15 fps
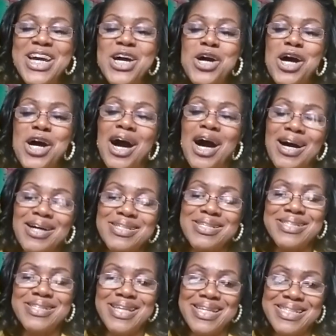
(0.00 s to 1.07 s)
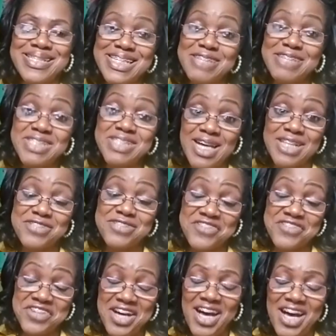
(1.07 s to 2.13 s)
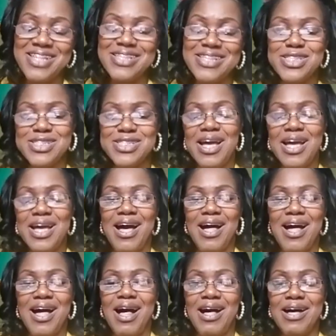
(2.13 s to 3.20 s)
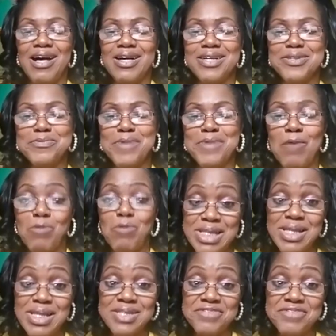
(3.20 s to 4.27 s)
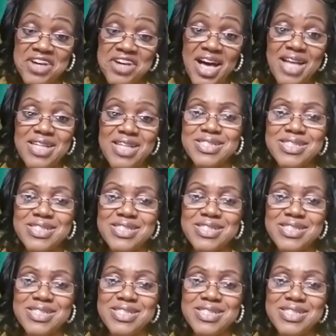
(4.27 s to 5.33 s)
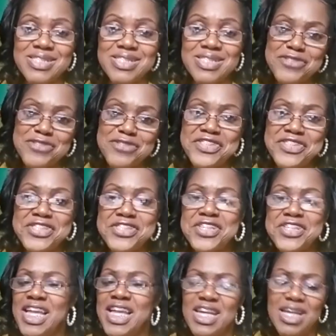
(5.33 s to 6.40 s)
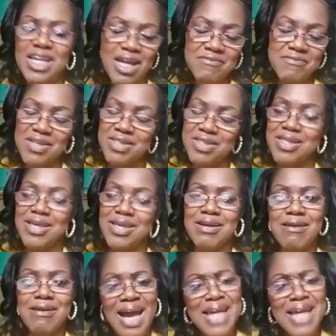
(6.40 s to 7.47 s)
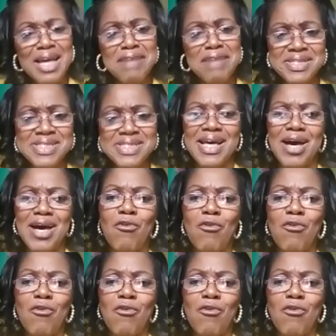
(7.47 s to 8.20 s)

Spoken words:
and lived in Knoxville College. I went to Knoxville College. I lived in Knoxville, loved it there. I love the South.